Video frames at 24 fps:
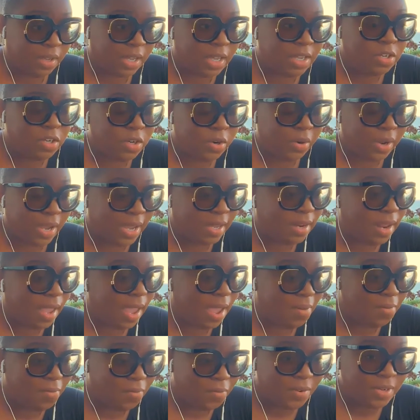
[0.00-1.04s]
in your head
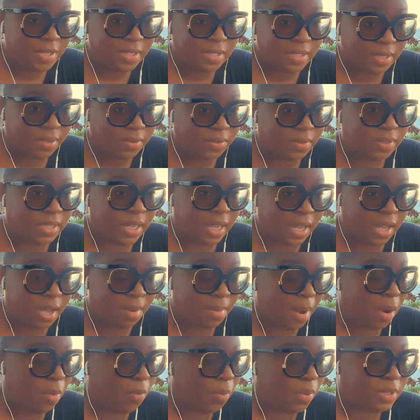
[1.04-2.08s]
every single day
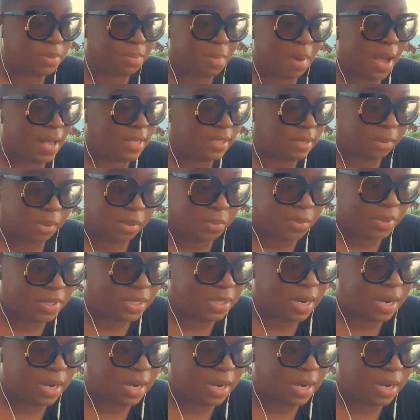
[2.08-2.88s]
about what's possible and what's